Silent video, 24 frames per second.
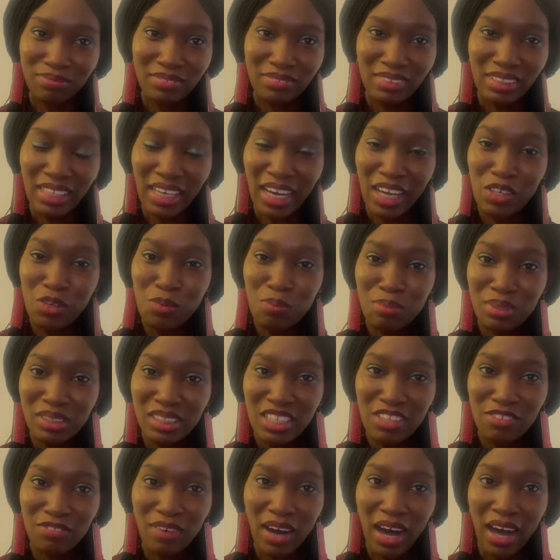can you
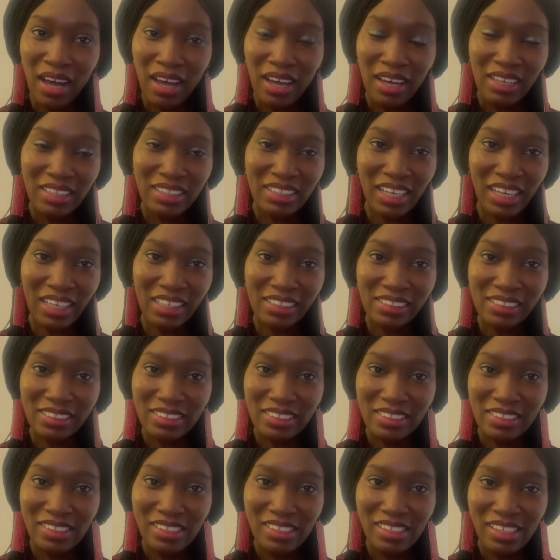believe, like,
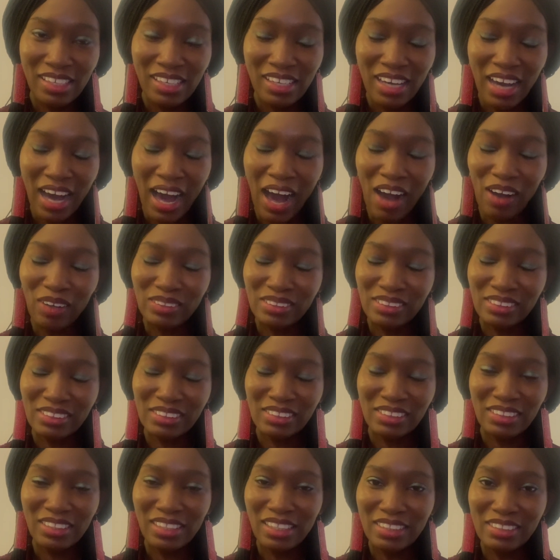I
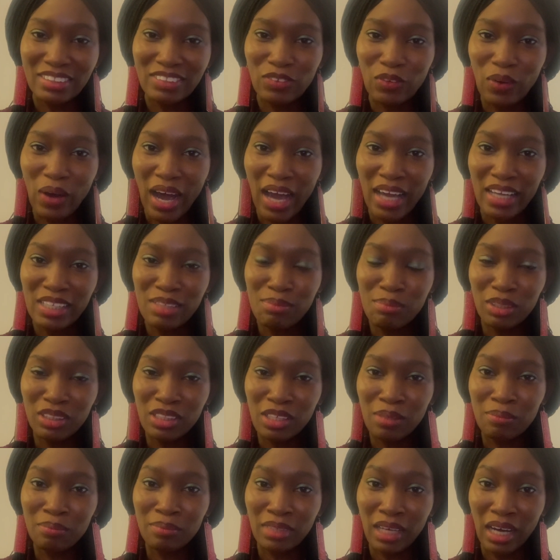emailed
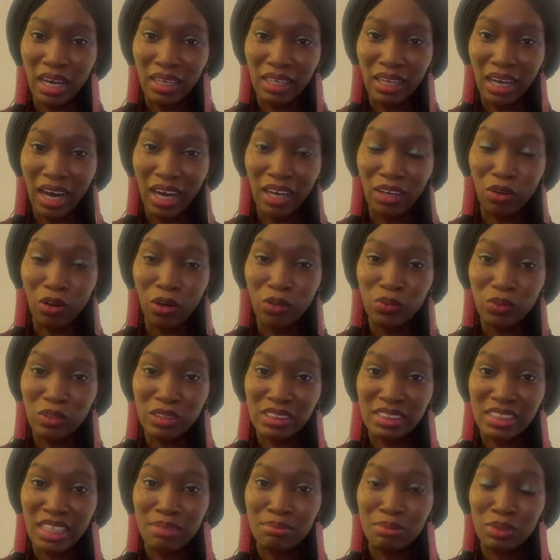them and God was
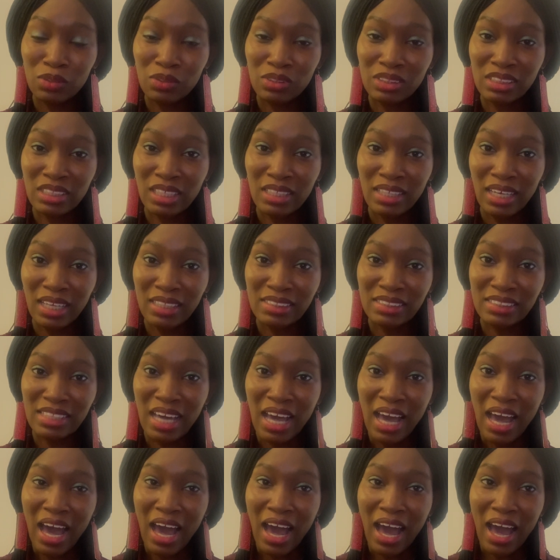telling me to say that,
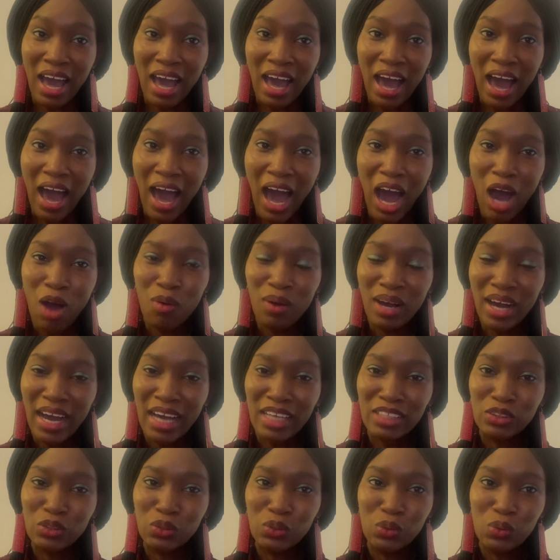how
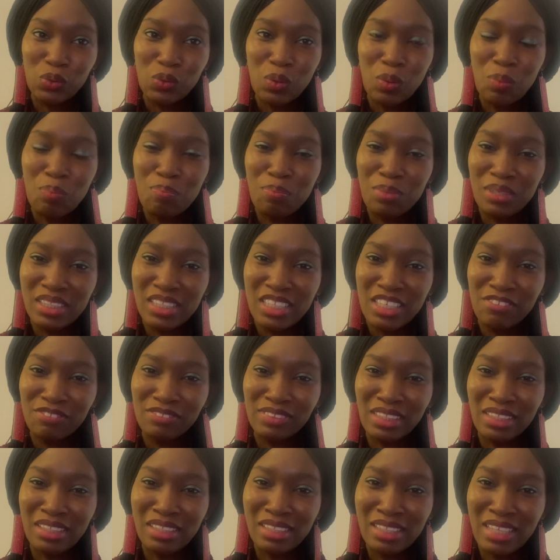can you believe
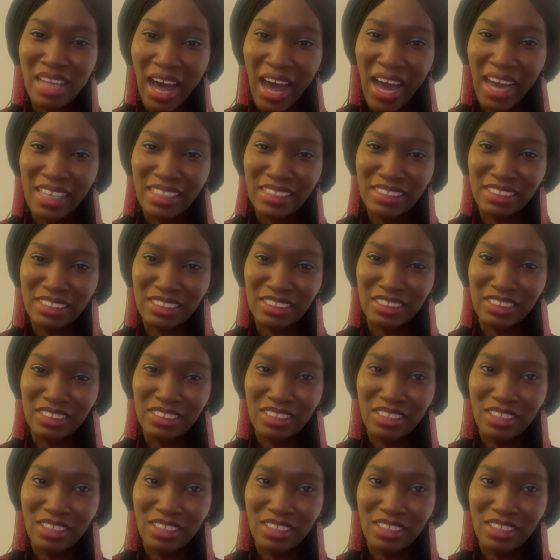the lies